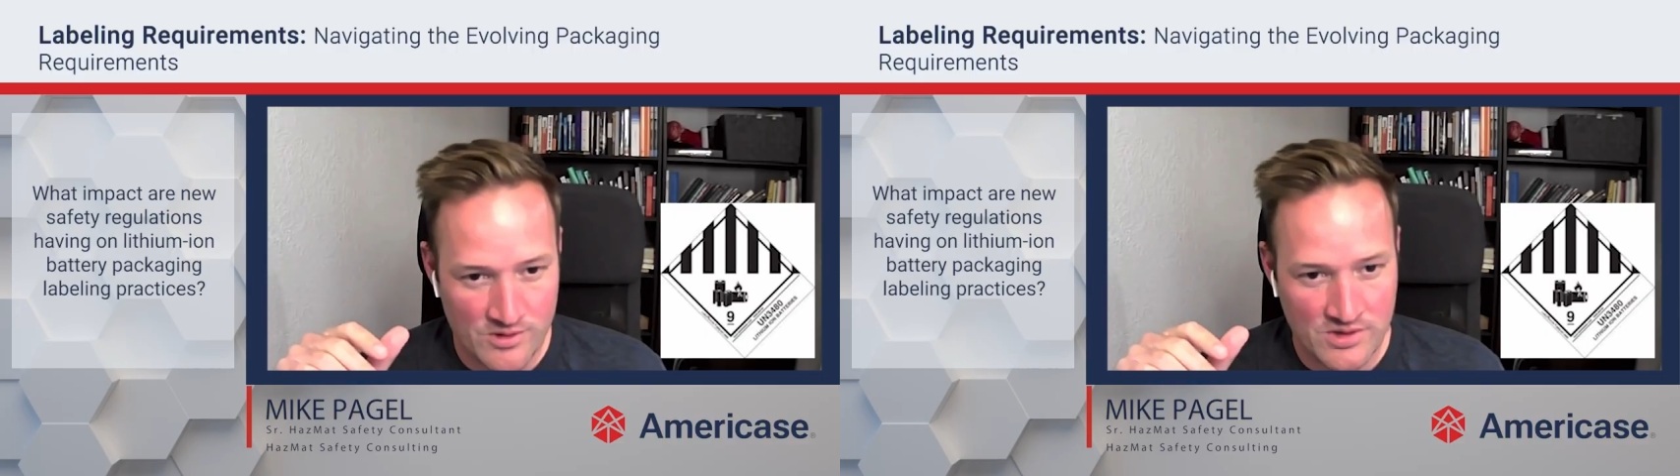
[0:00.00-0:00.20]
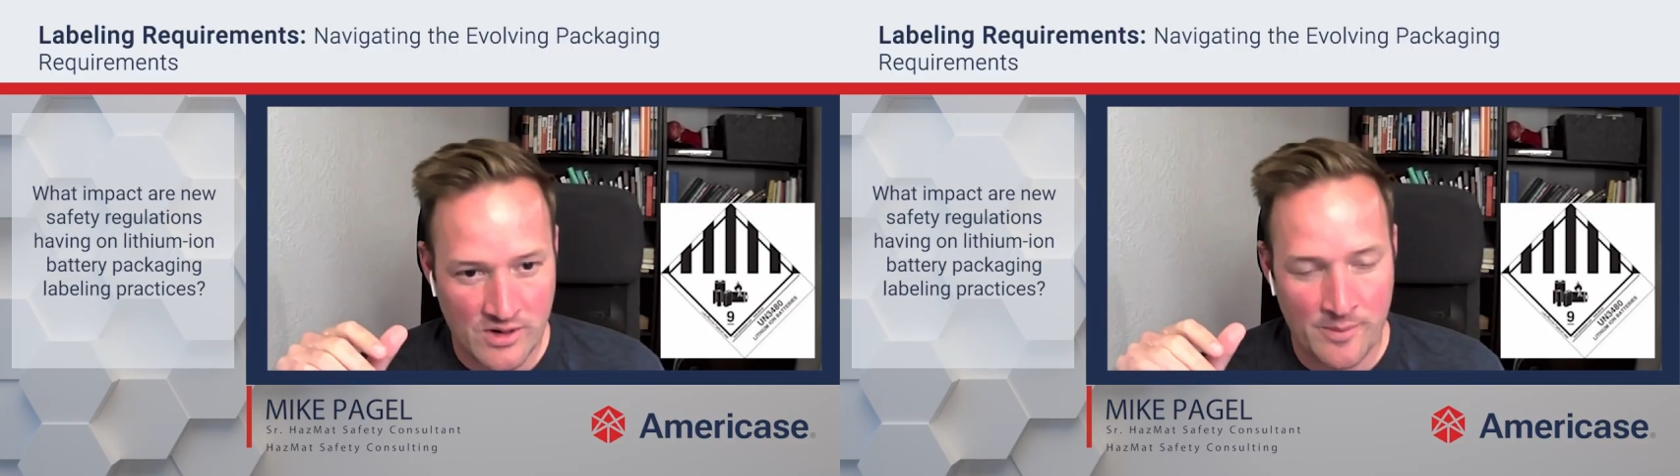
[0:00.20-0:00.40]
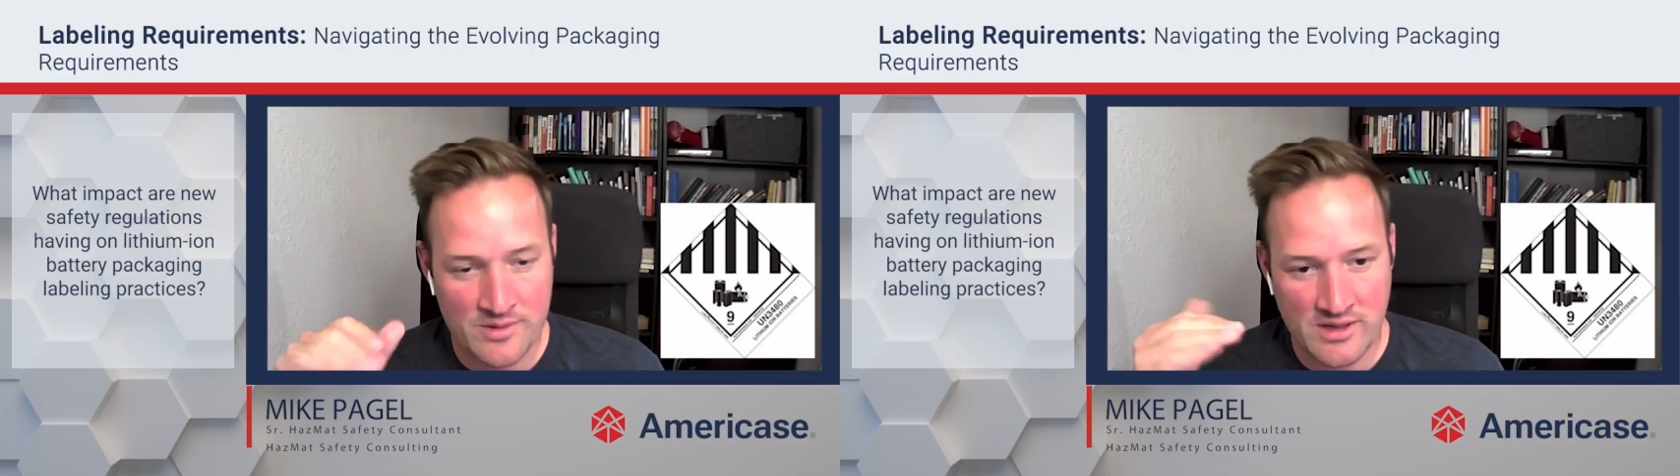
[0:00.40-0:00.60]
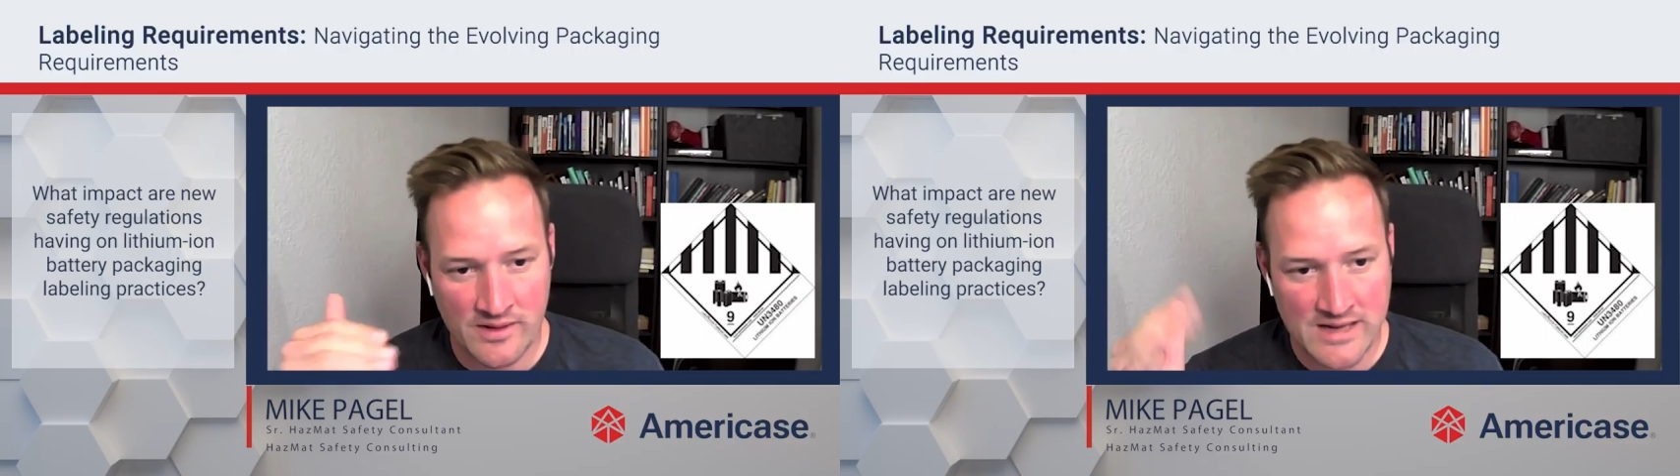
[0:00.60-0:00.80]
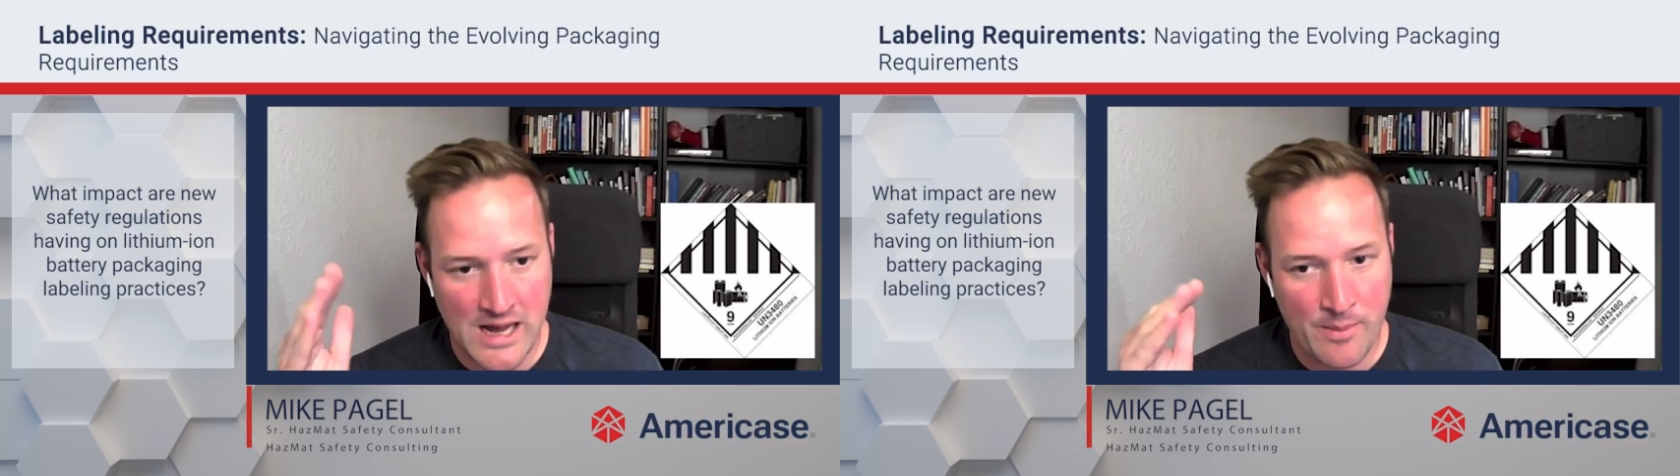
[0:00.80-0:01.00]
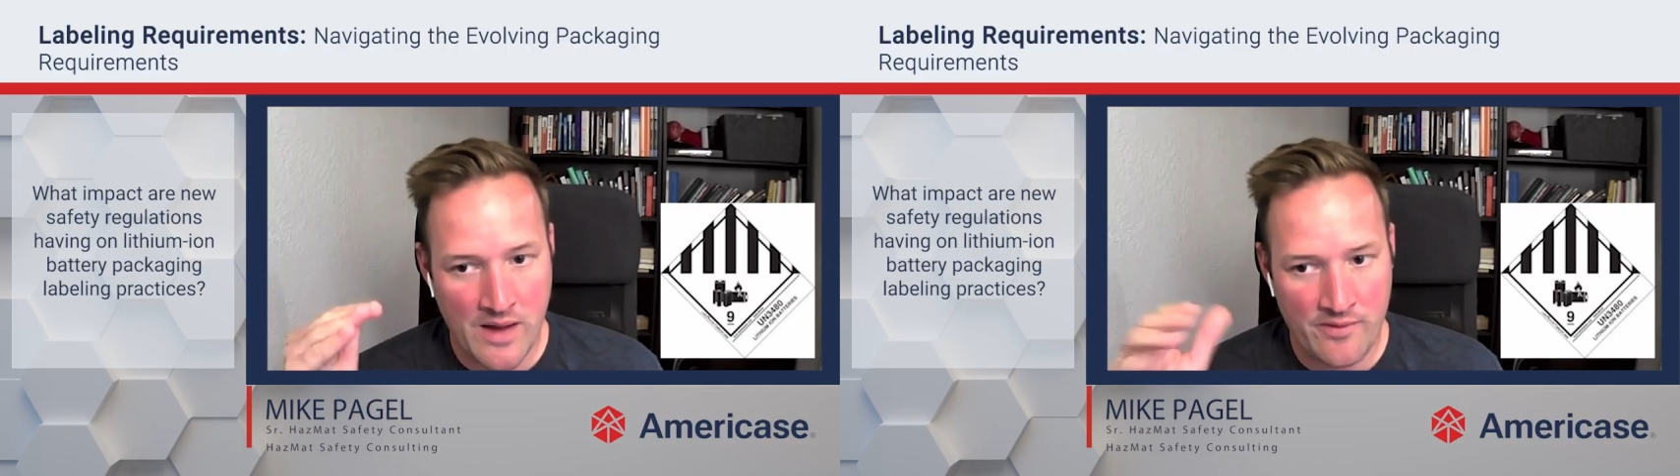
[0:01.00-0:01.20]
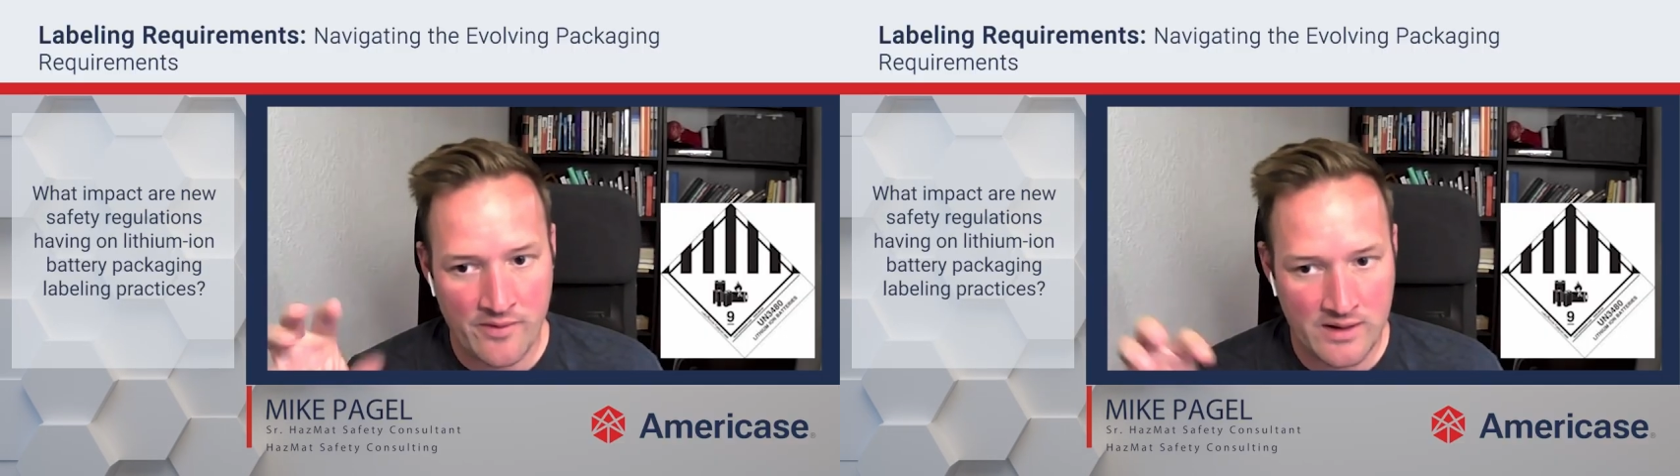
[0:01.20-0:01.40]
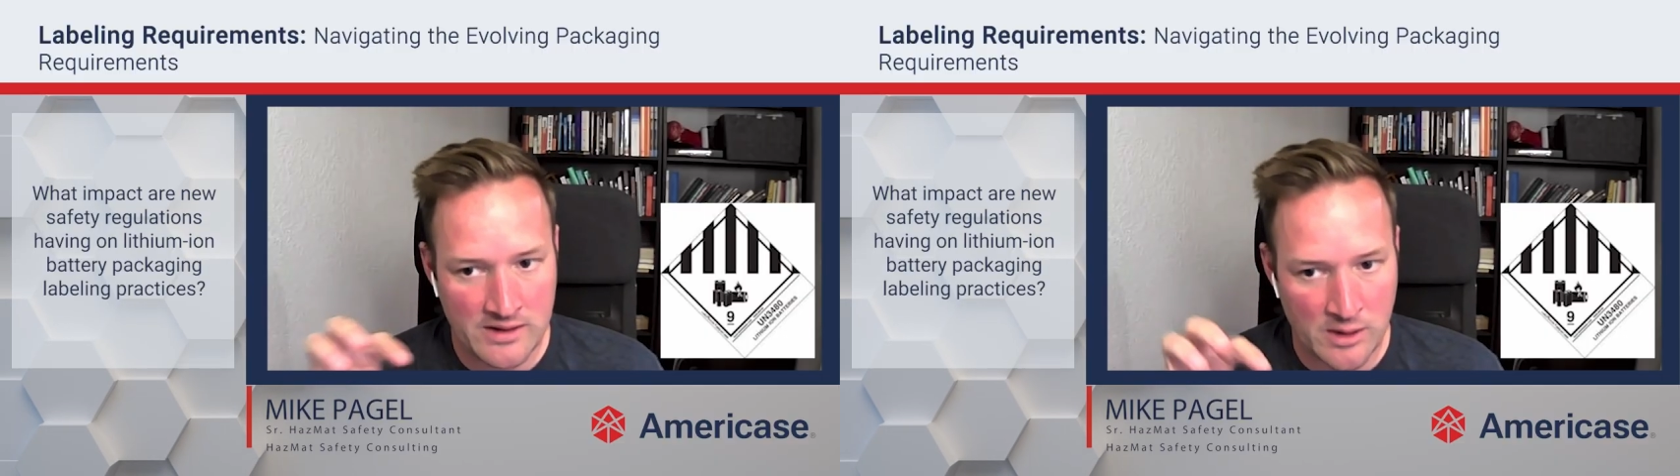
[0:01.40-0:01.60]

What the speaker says: stripes on the top half of it,